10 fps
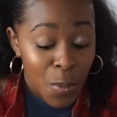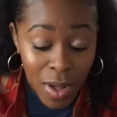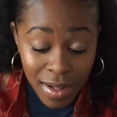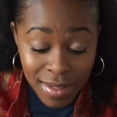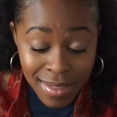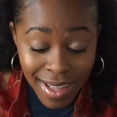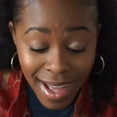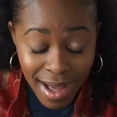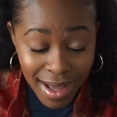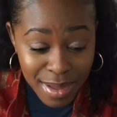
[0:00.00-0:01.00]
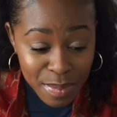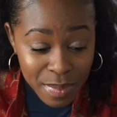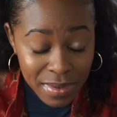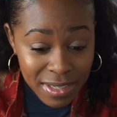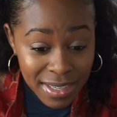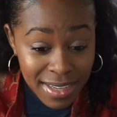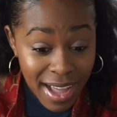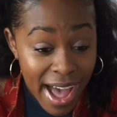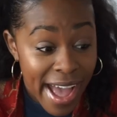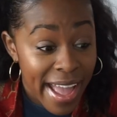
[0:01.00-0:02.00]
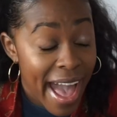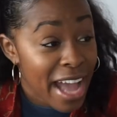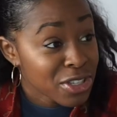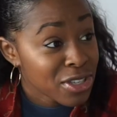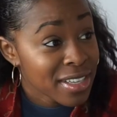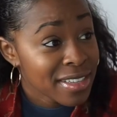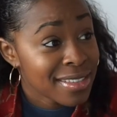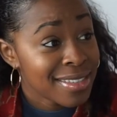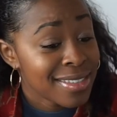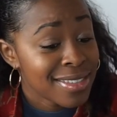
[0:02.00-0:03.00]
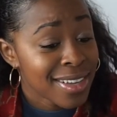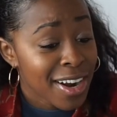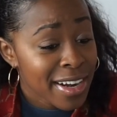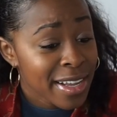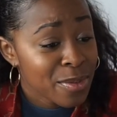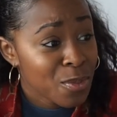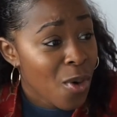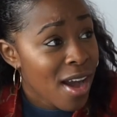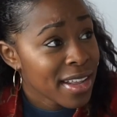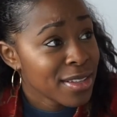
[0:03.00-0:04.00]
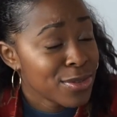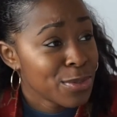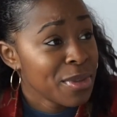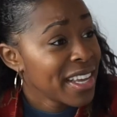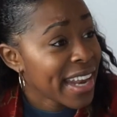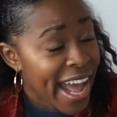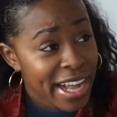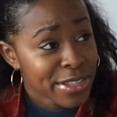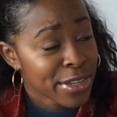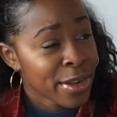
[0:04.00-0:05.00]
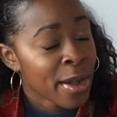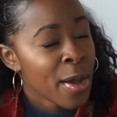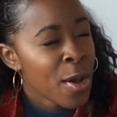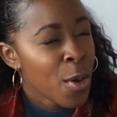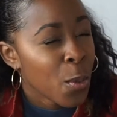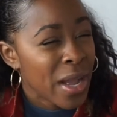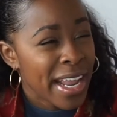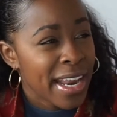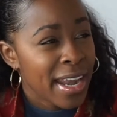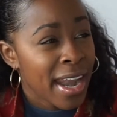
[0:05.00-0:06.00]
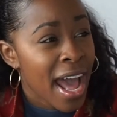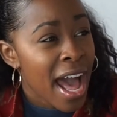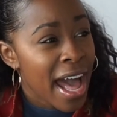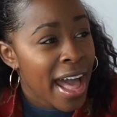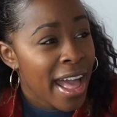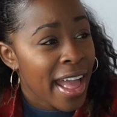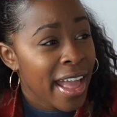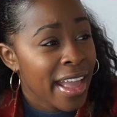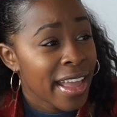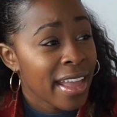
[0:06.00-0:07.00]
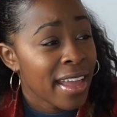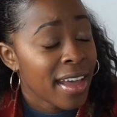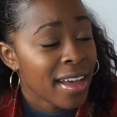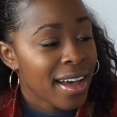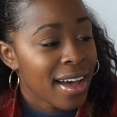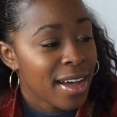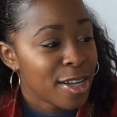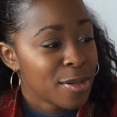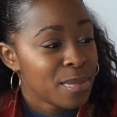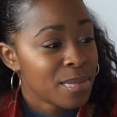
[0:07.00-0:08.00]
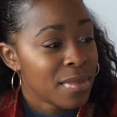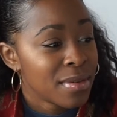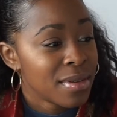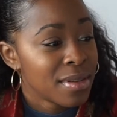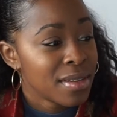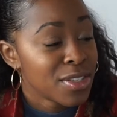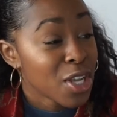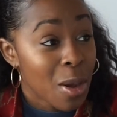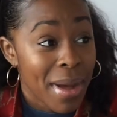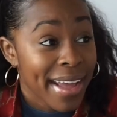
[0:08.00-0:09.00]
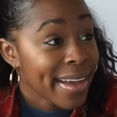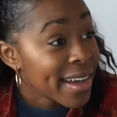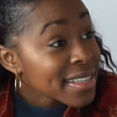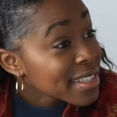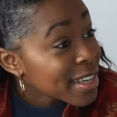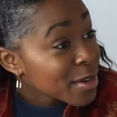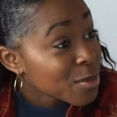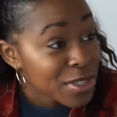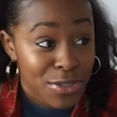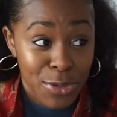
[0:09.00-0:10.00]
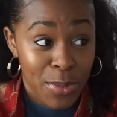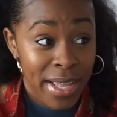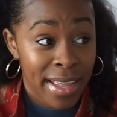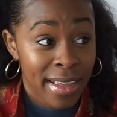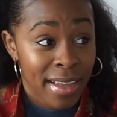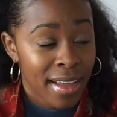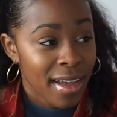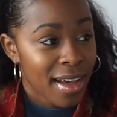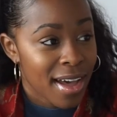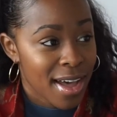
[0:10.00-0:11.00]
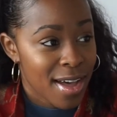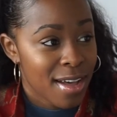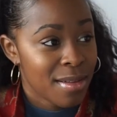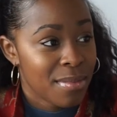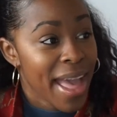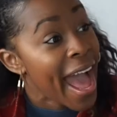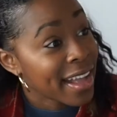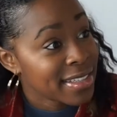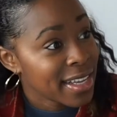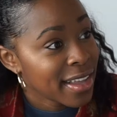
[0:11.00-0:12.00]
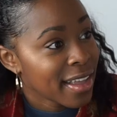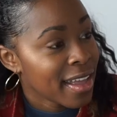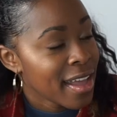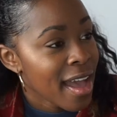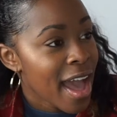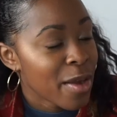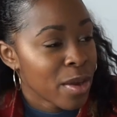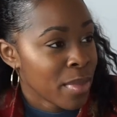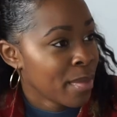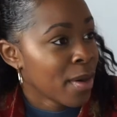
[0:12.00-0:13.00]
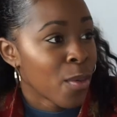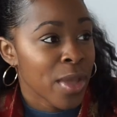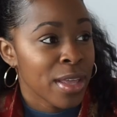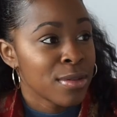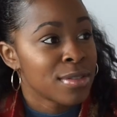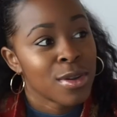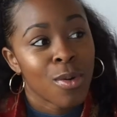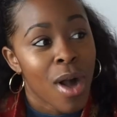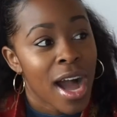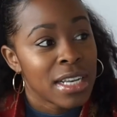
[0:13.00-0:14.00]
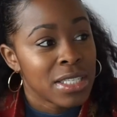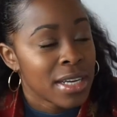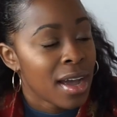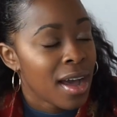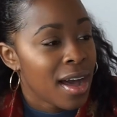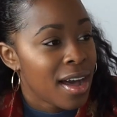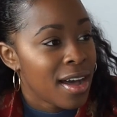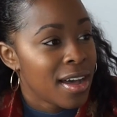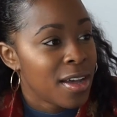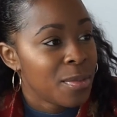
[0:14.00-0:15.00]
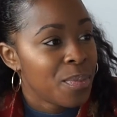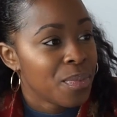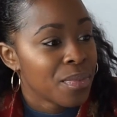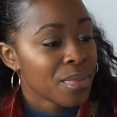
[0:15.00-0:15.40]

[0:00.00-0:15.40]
Well, I actually started wanting to be an actor when I so my cousin was doing acting. I remember we used to watch, I